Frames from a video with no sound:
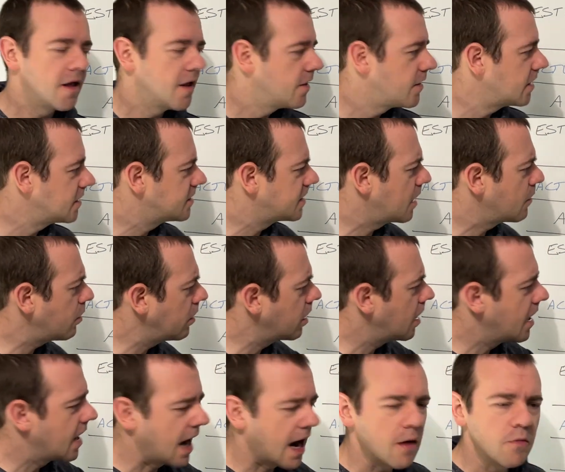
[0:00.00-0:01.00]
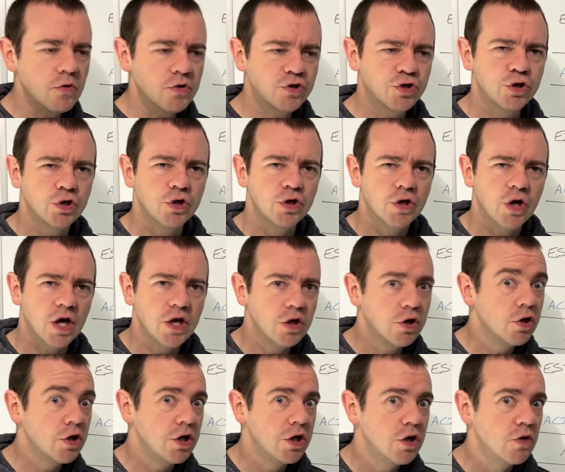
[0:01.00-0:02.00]
They say, well, how much are you
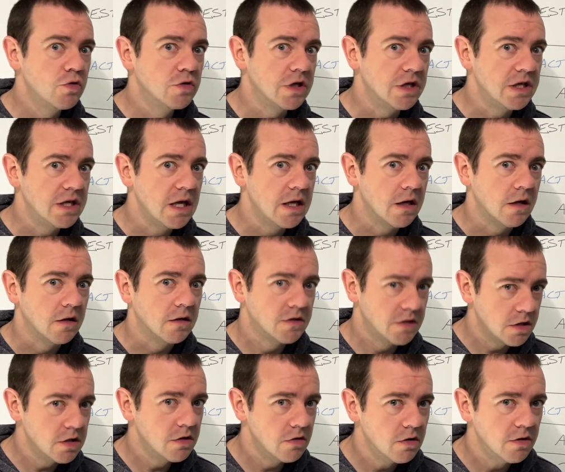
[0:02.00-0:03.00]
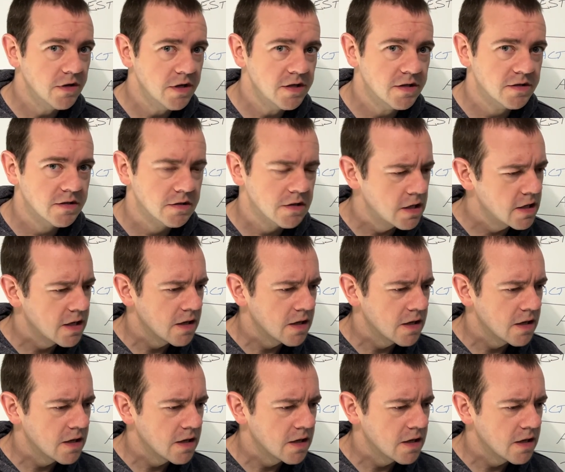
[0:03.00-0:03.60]
going to use a year? Do you know this?